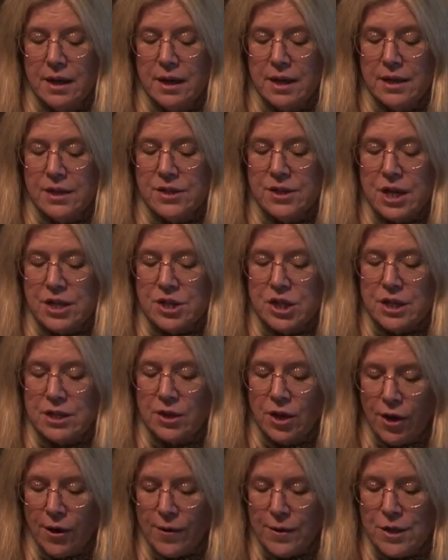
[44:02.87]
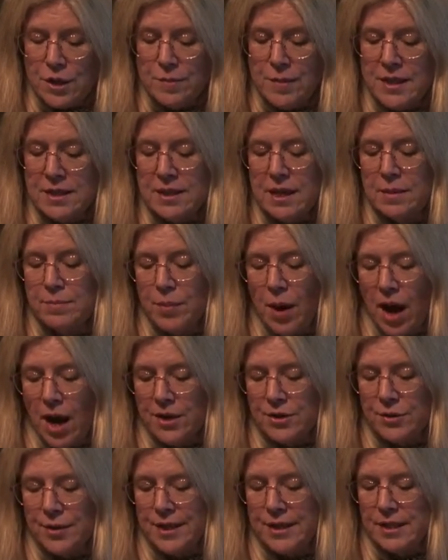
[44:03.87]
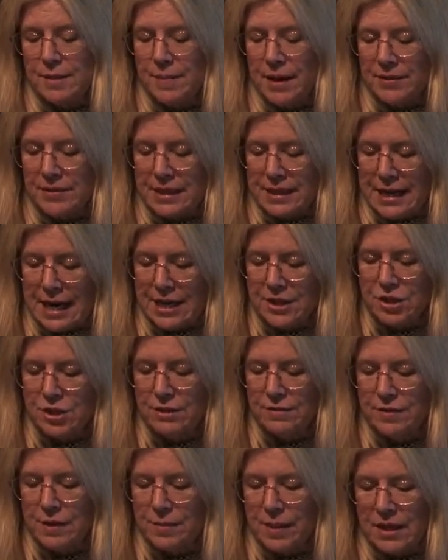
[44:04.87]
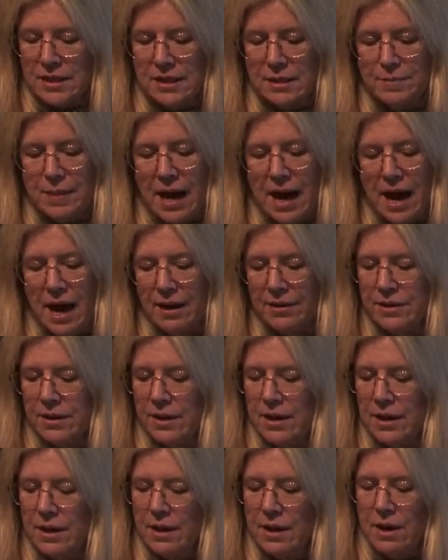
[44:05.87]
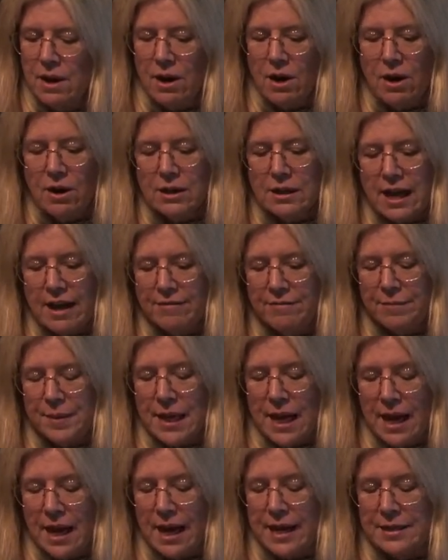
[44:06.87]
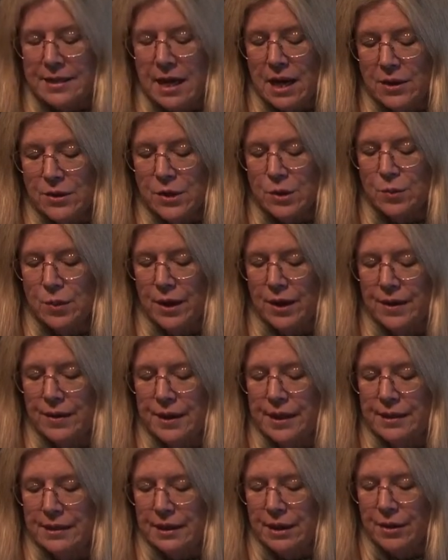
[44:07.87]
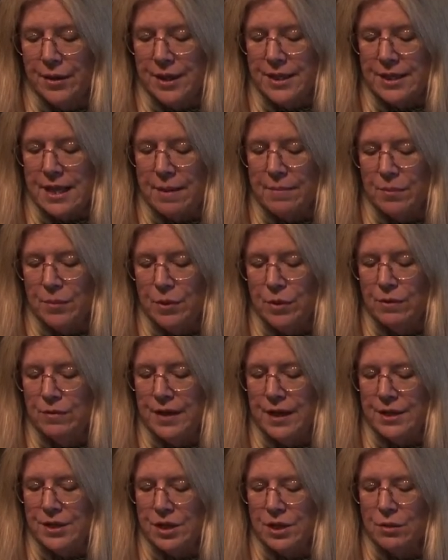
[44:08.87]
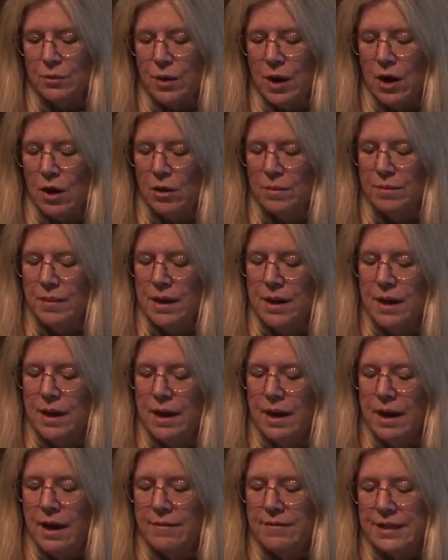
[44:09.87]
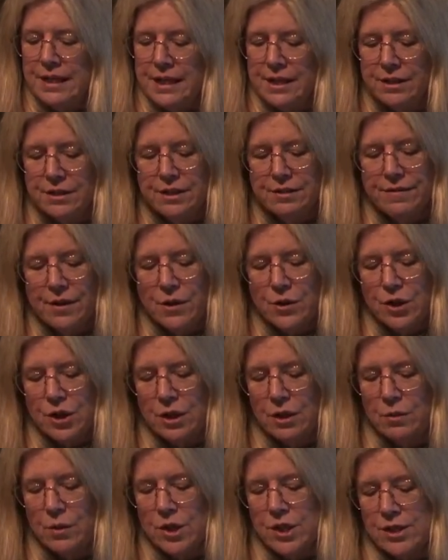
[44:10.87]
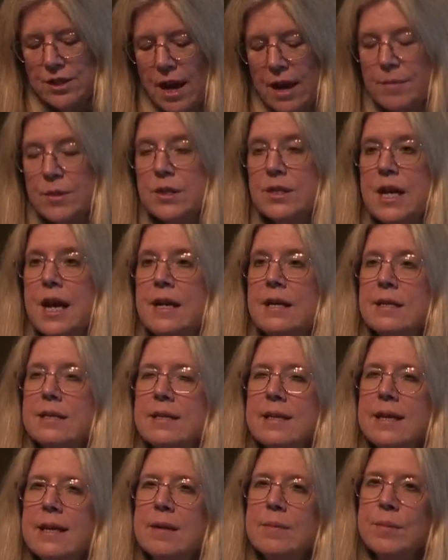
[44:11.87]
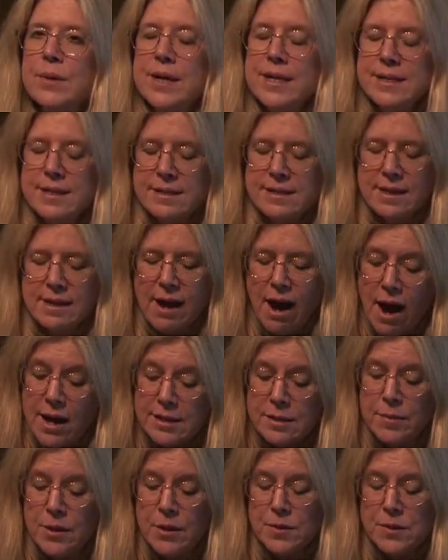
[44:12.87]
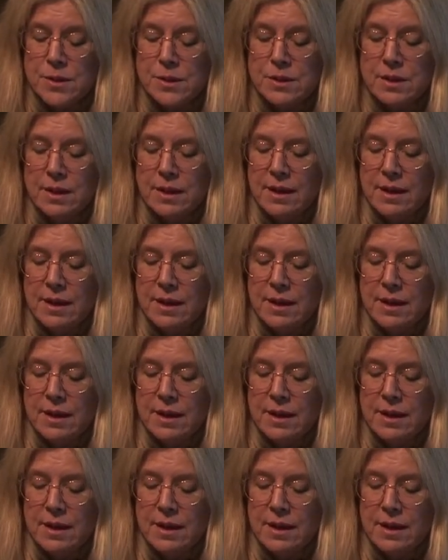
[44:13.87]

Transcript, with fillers: Such encouragements and ponderings about the nature of the bhakti path are left behind elsewhere in lyrics that move into the realm of an inner devotion which simultaneously embraces the cosmos.